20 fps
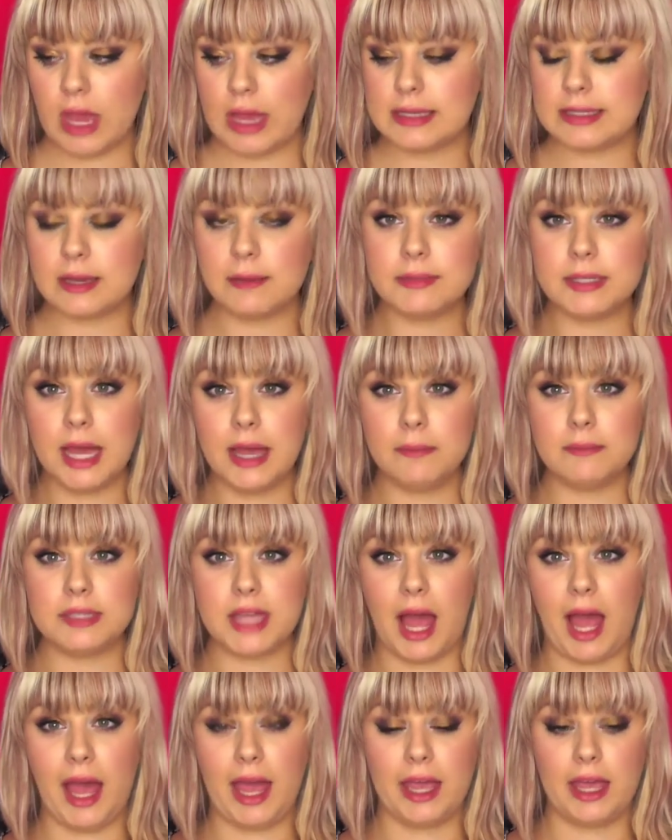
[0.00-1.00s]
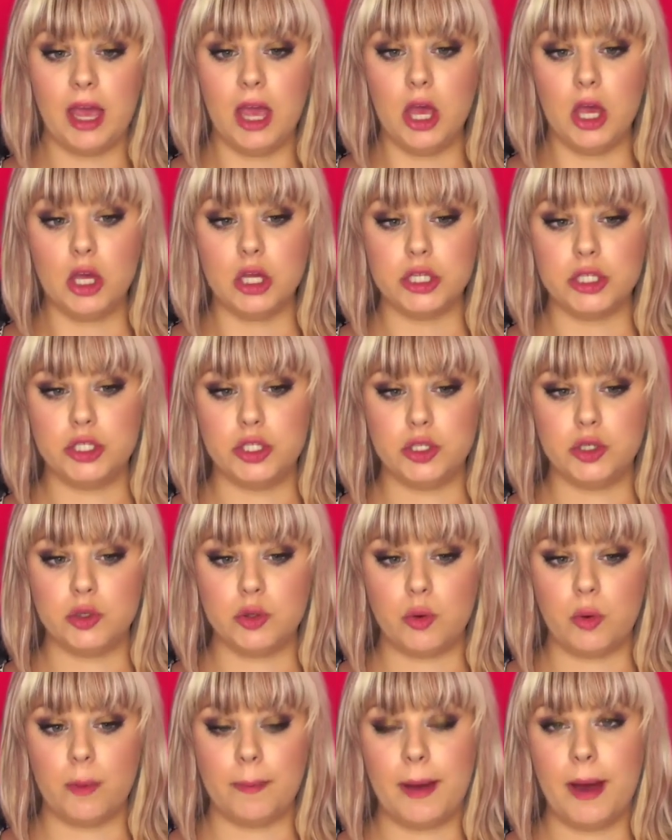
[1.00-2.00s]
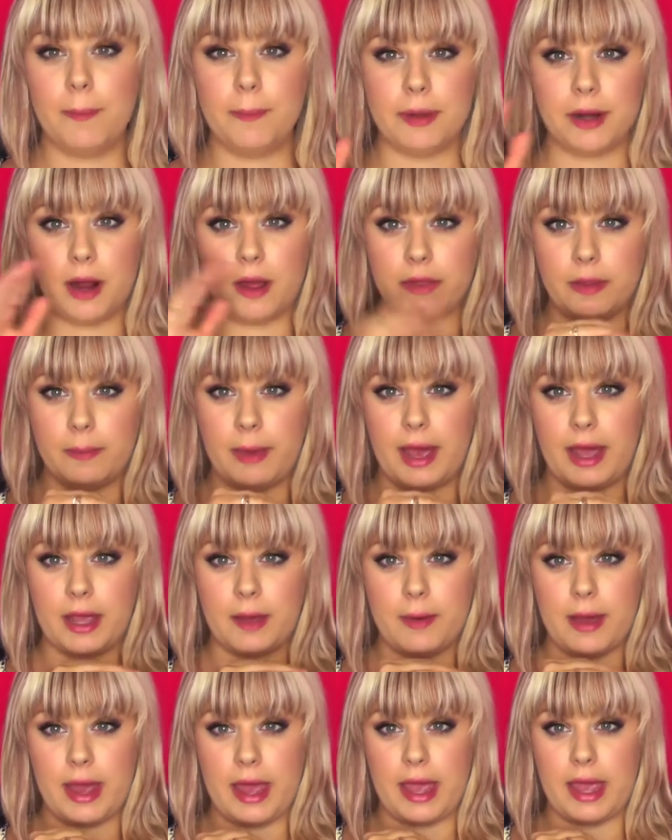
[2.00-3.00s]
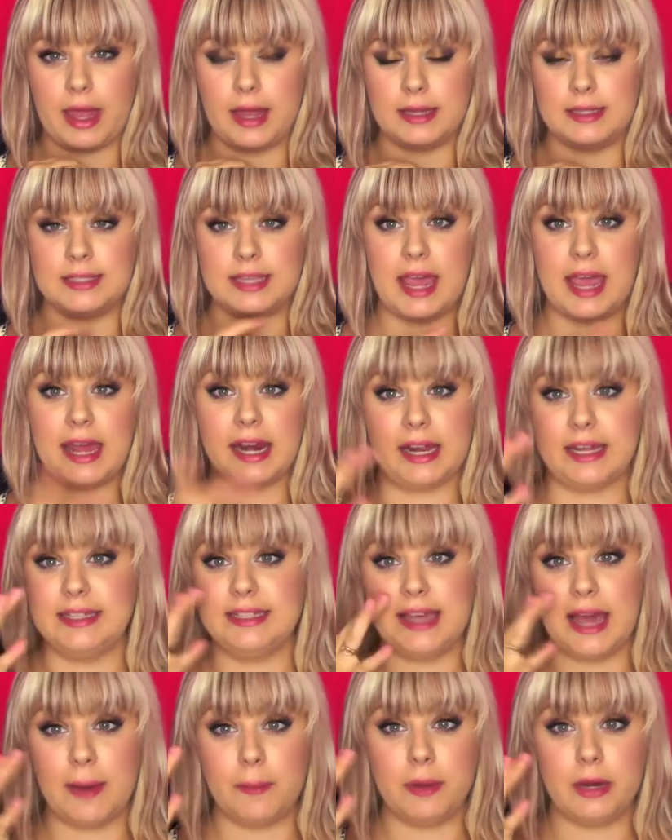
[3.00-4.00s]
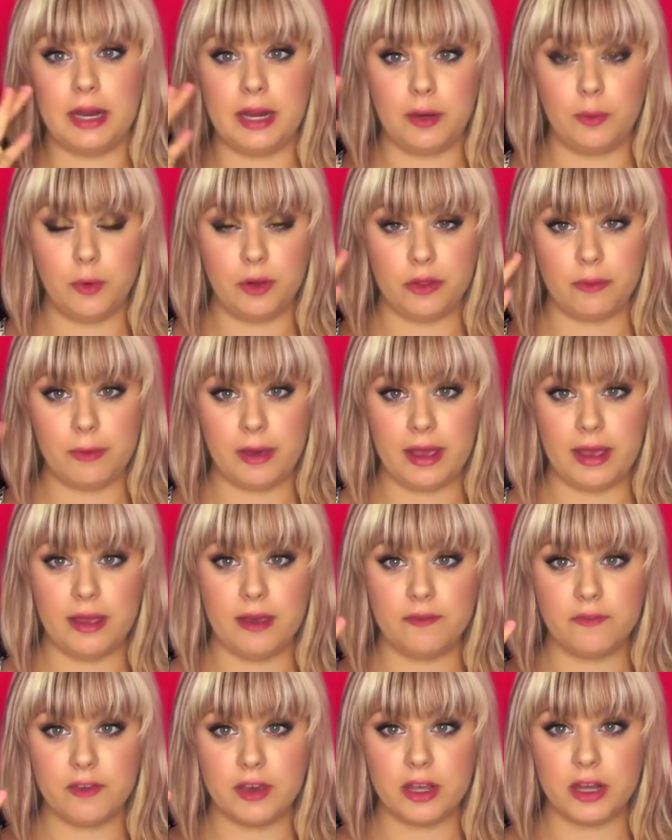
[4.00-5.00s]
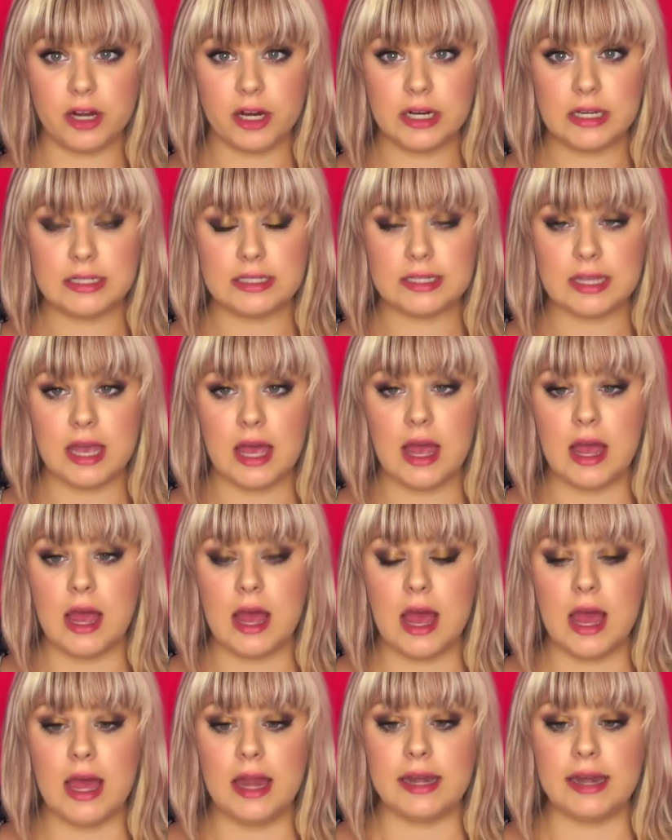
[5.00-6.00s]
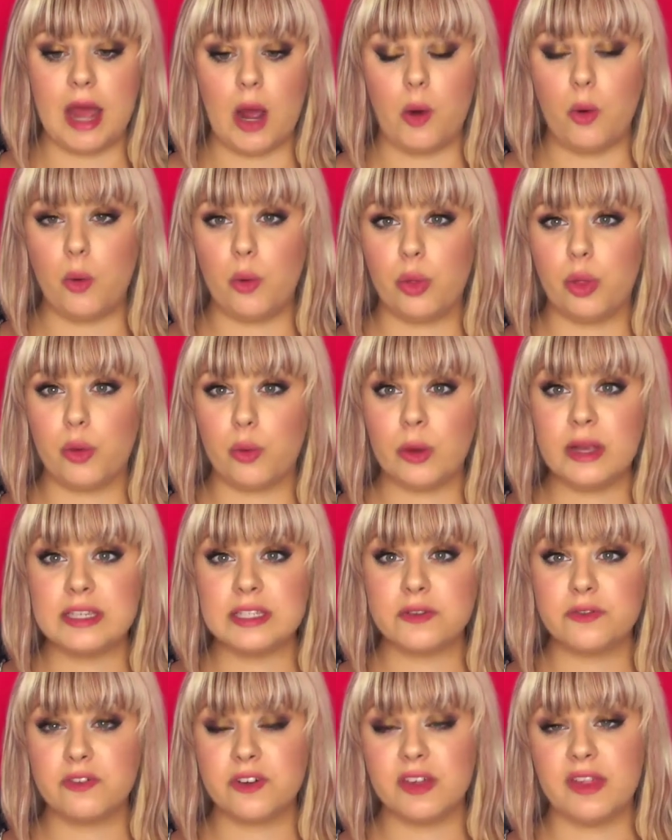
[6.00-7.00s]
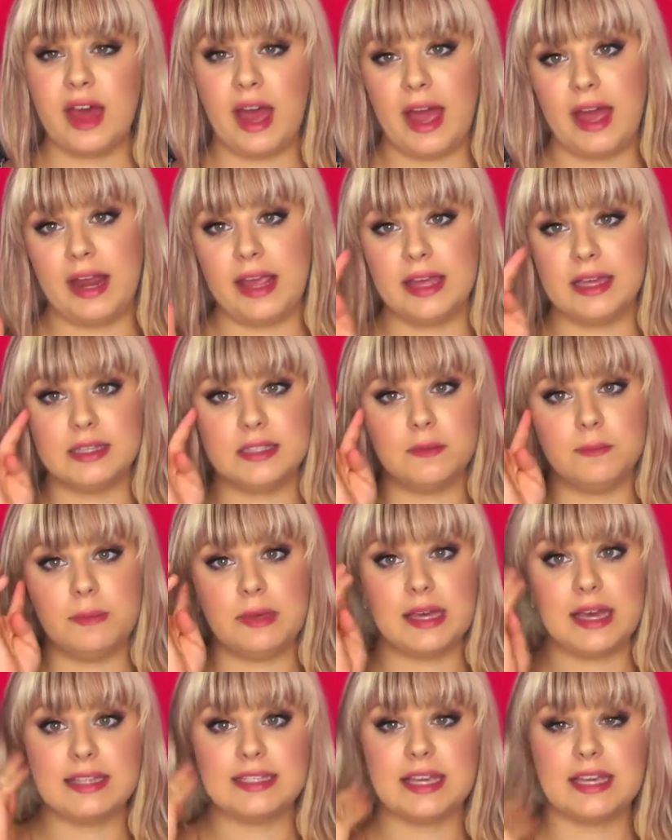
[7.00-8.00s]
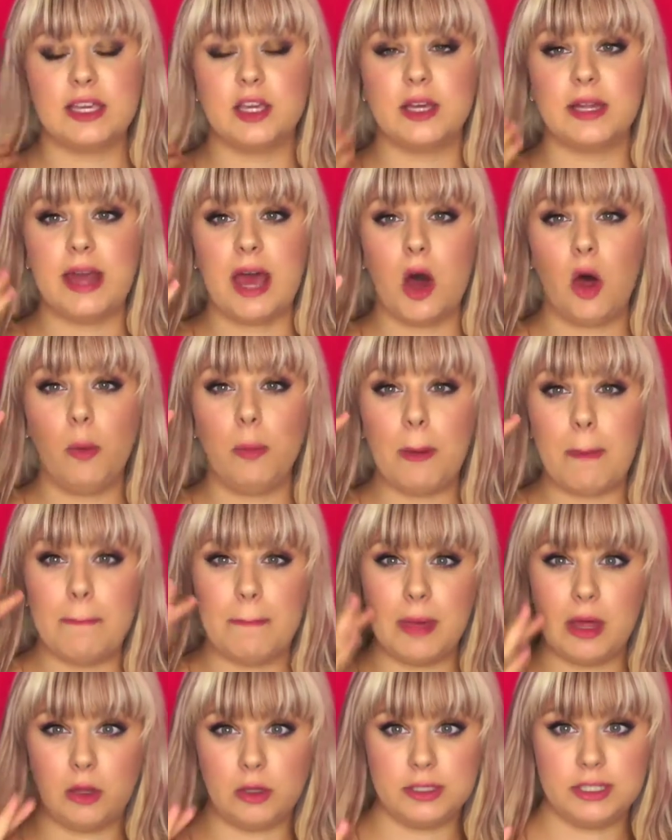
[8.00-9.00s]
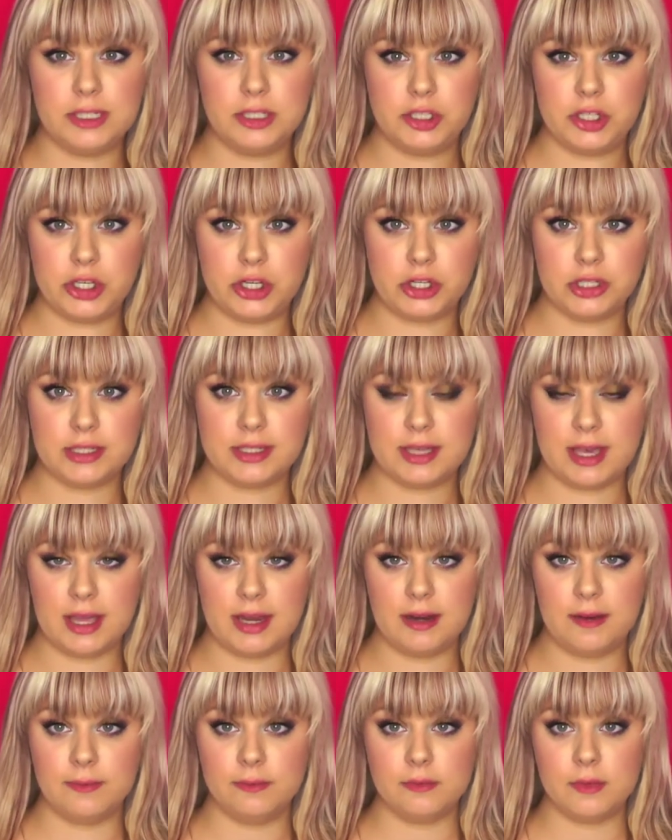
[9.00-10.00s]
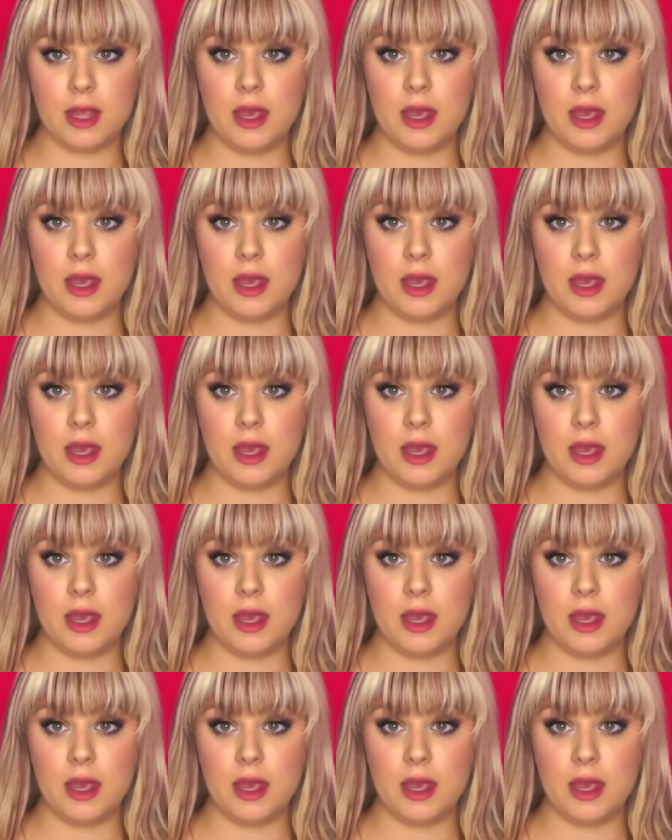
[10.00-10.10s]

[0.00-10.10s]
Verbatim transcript: Sometimes I do pump it on the back of my hand and I dab it in with my fingers. Now, the reason for that is because it can help melt into your skin.